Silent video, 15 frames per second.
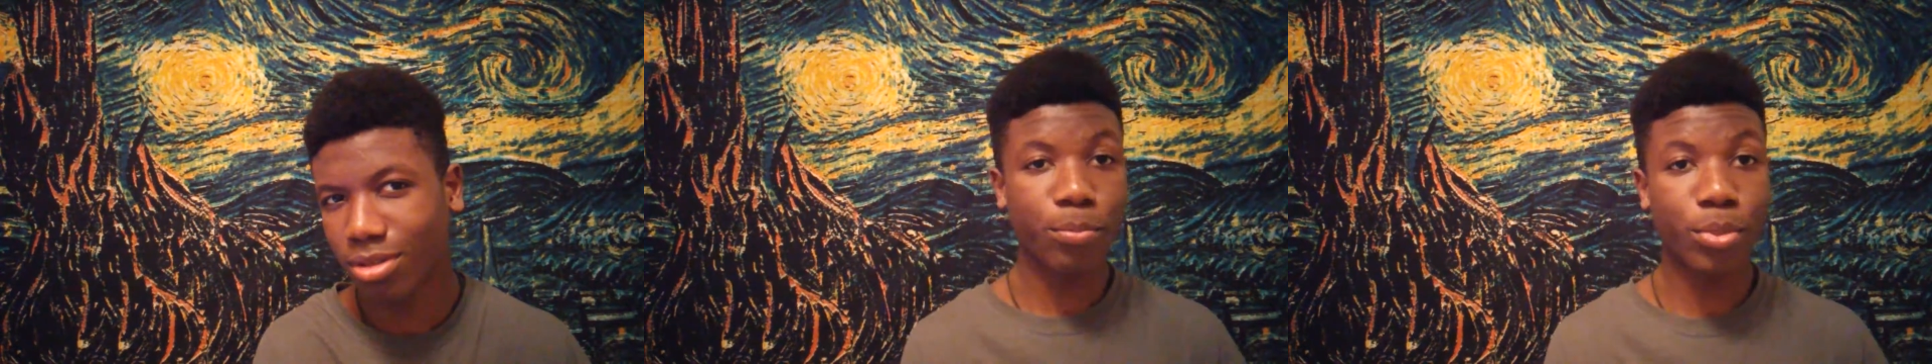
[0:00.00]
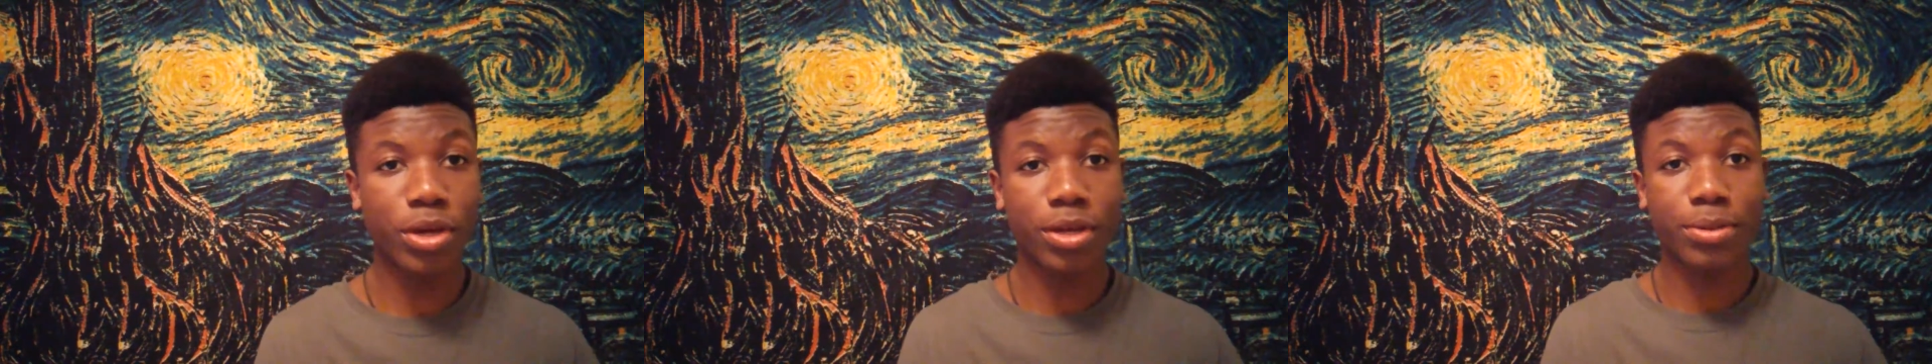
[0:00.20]

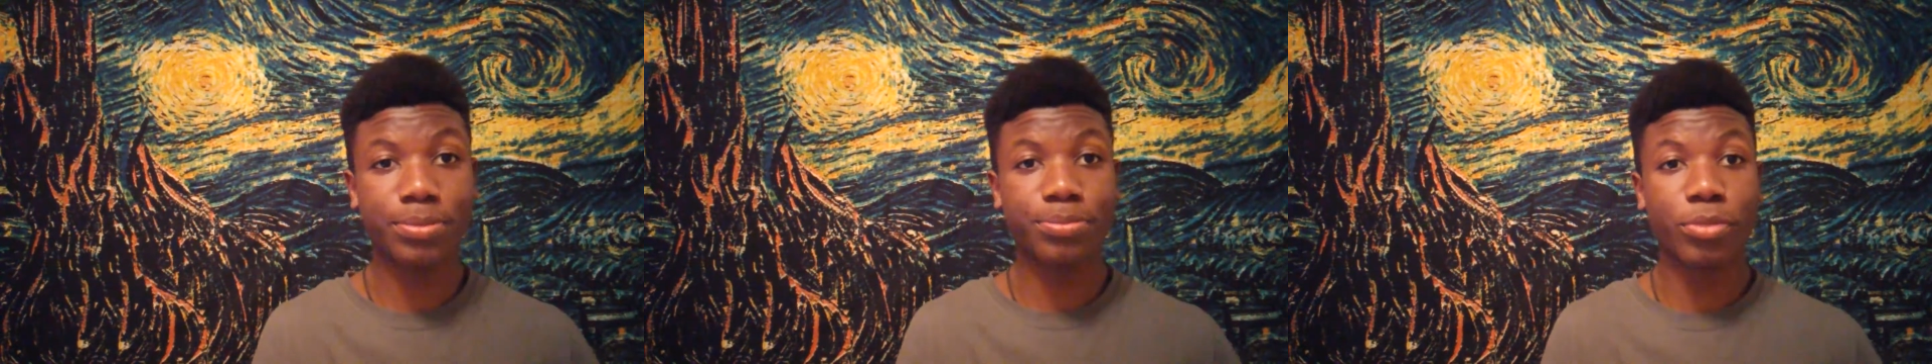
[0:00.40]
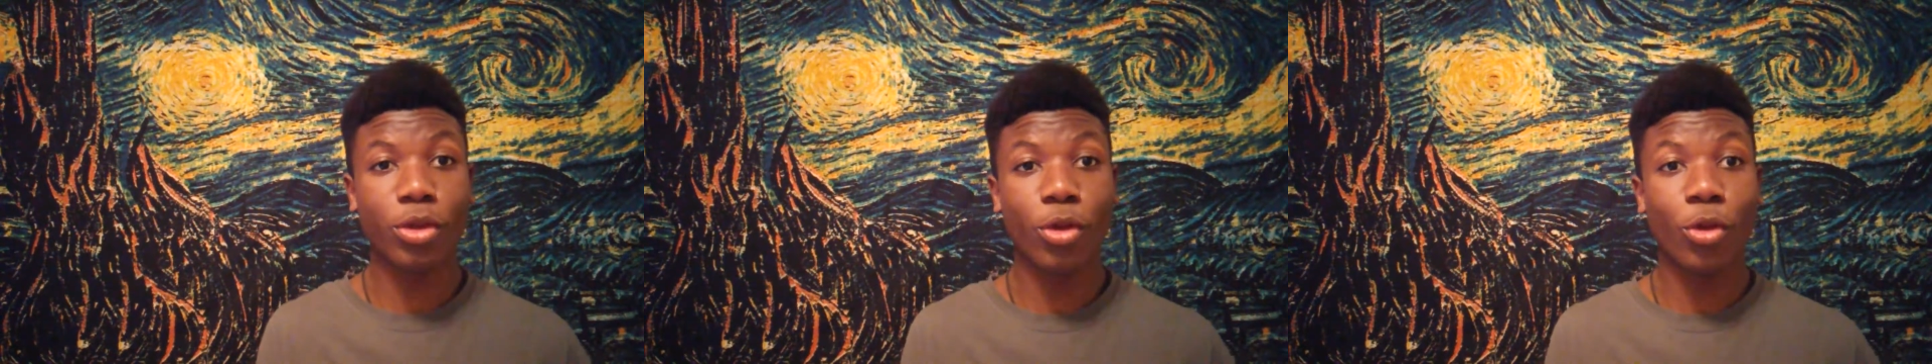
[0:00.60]
But
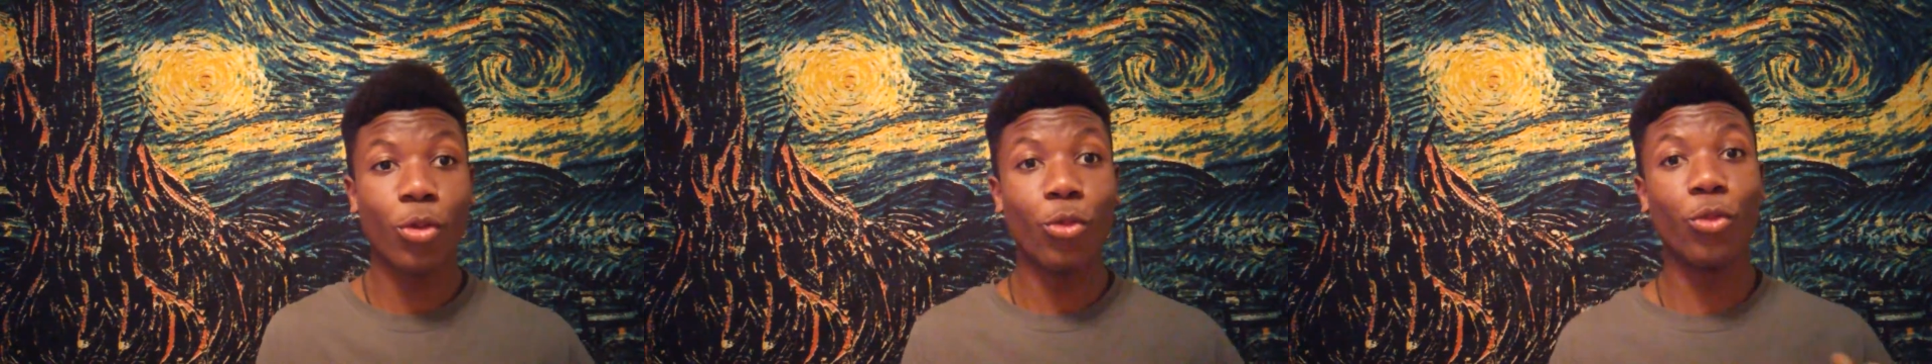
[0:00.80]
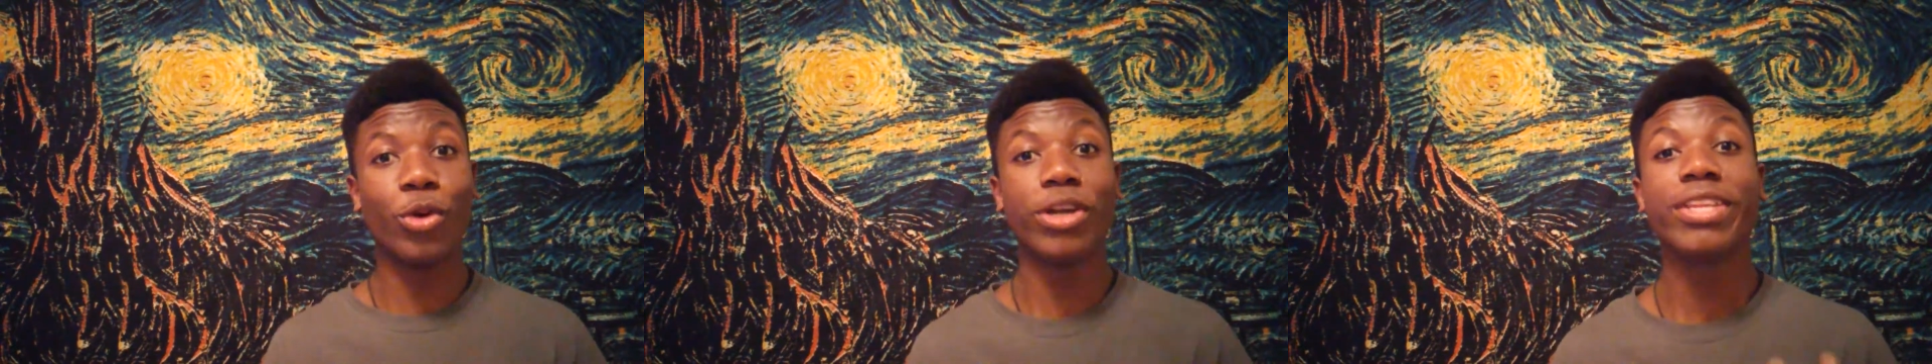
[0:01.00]

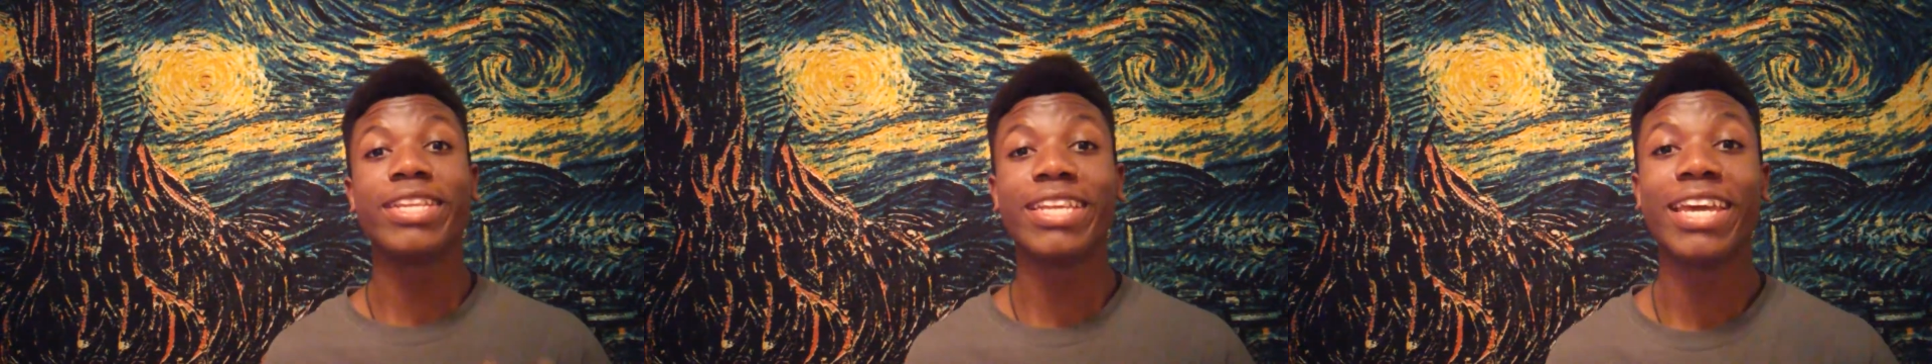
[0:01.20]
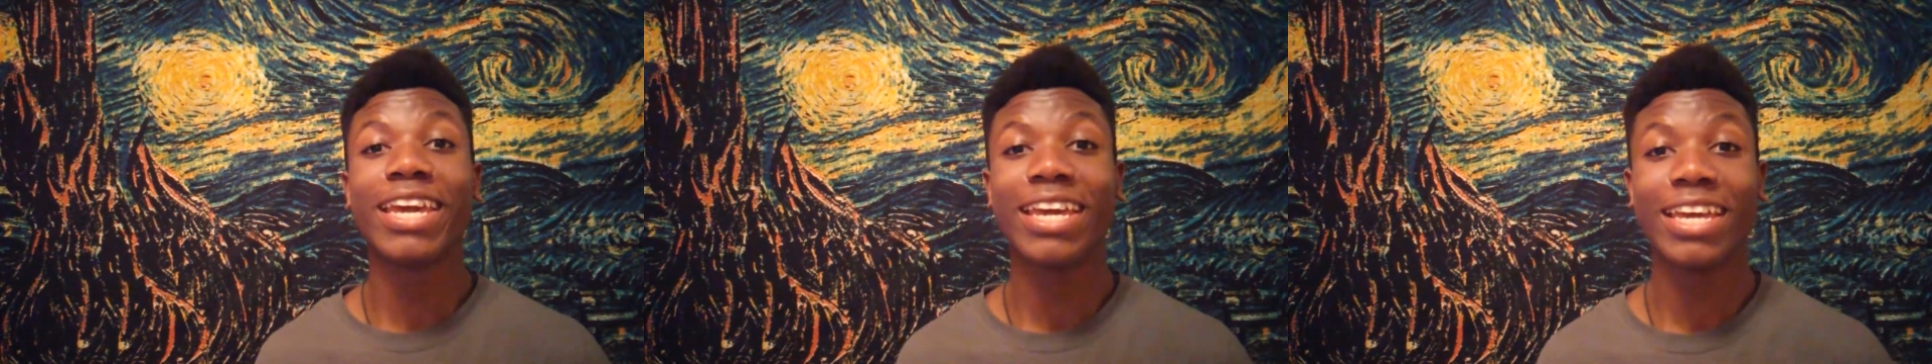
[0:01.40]
one
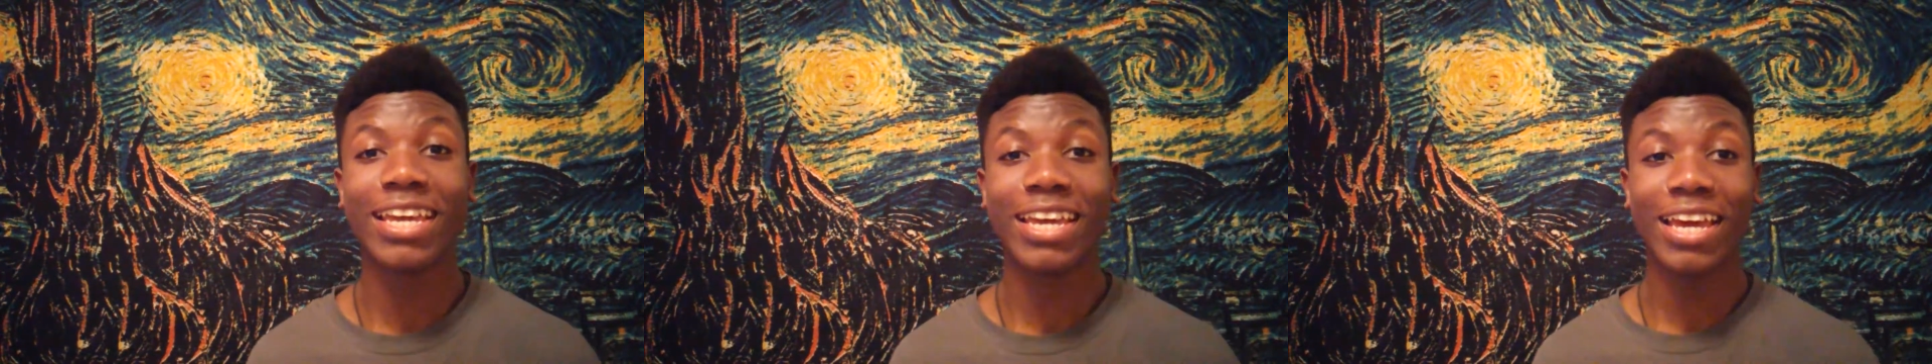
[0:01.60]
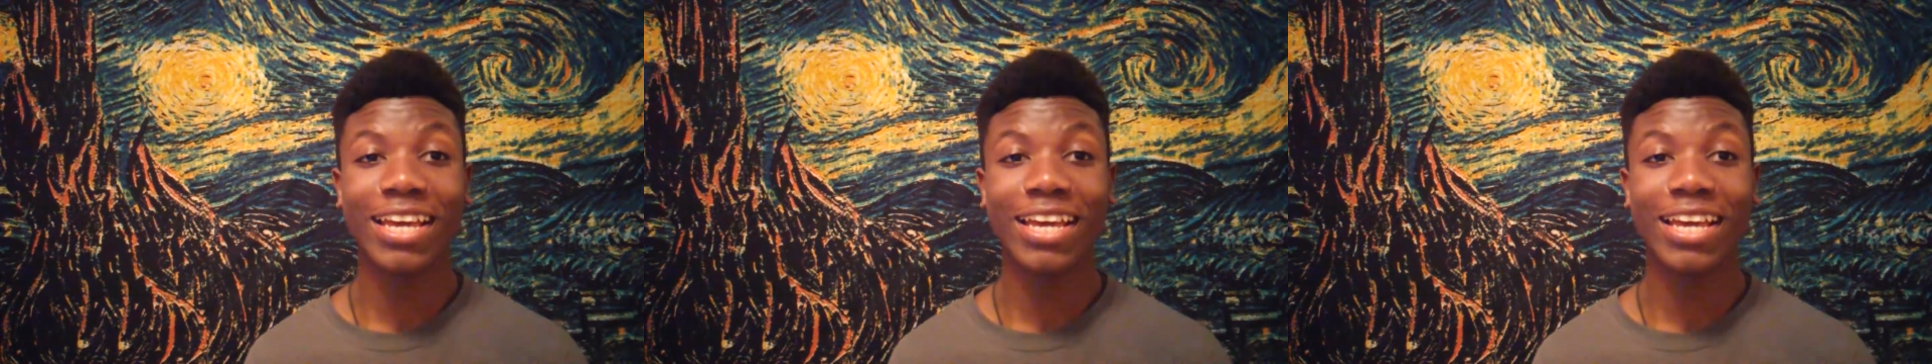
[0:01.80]
day,